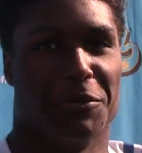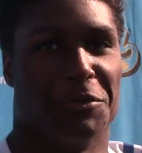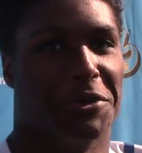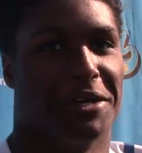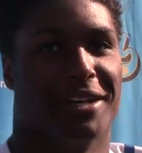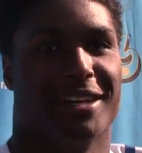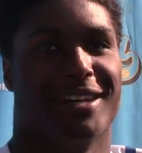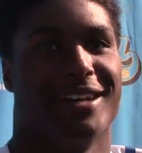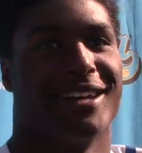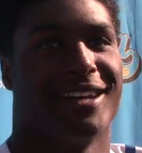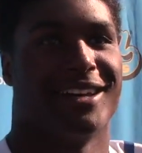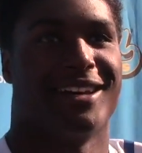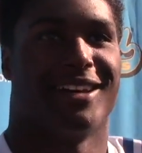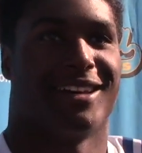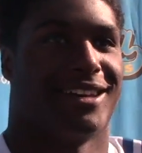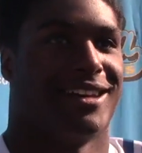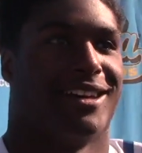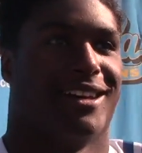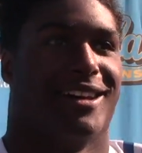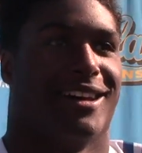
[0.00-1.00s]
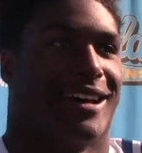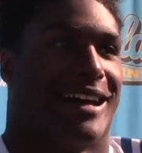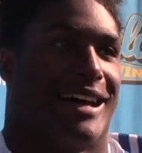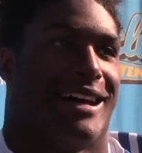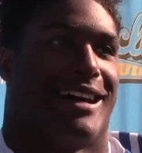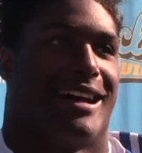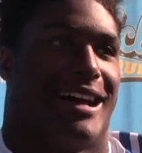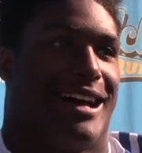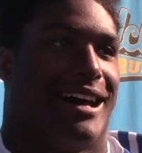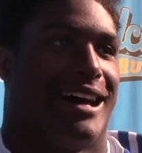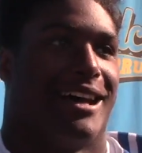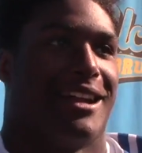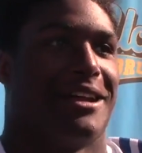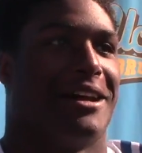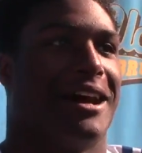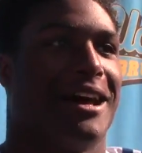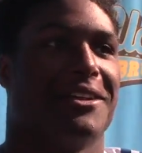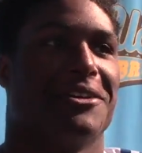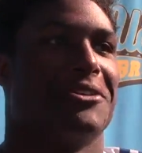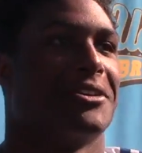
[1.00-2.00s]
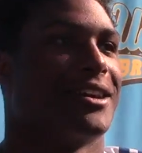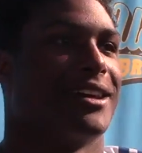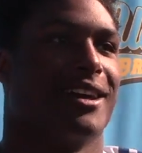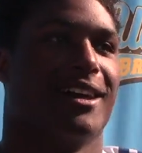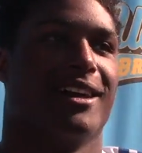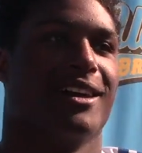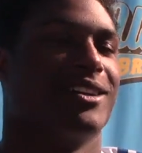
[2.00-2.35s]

But yeah, I, I, I don't care.